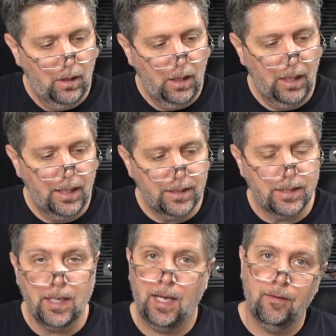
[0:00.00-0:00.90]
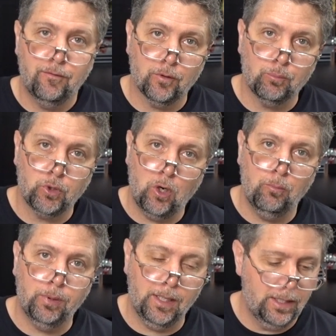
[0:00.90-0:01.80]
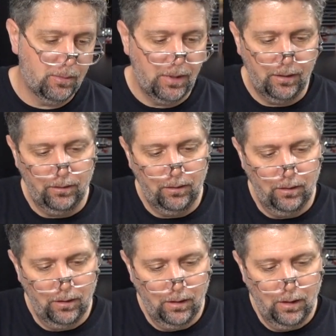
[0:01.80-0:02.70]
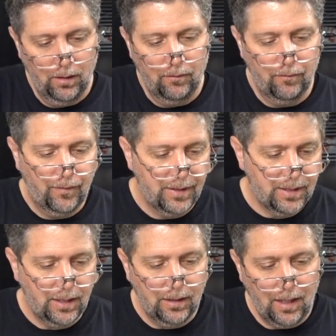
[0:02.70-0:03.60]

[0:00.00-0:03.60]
and it said for probe placement, visit